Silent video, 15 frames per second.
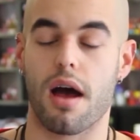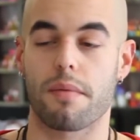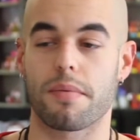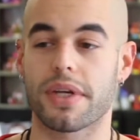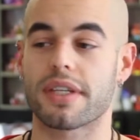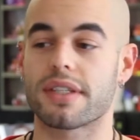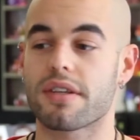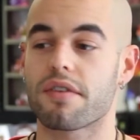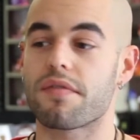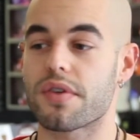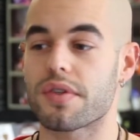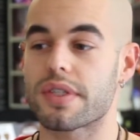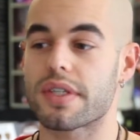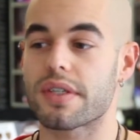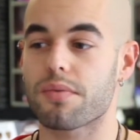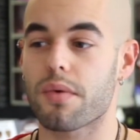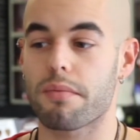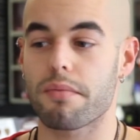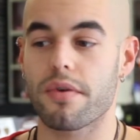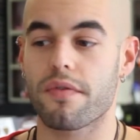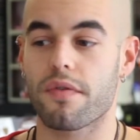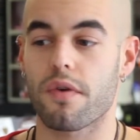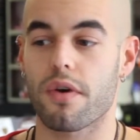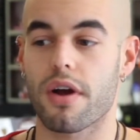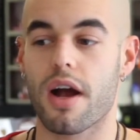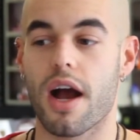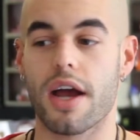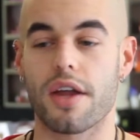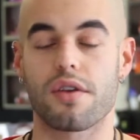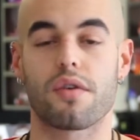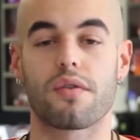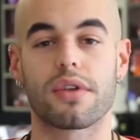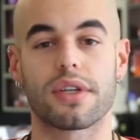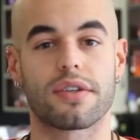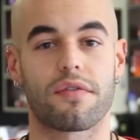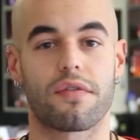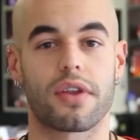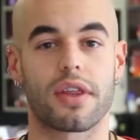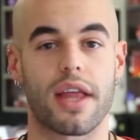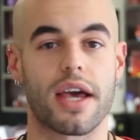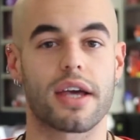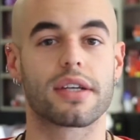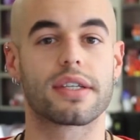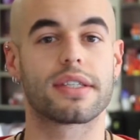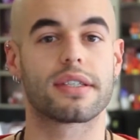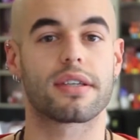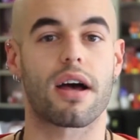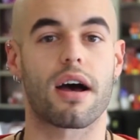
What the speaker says: Because I've used this one before, I know the different lengths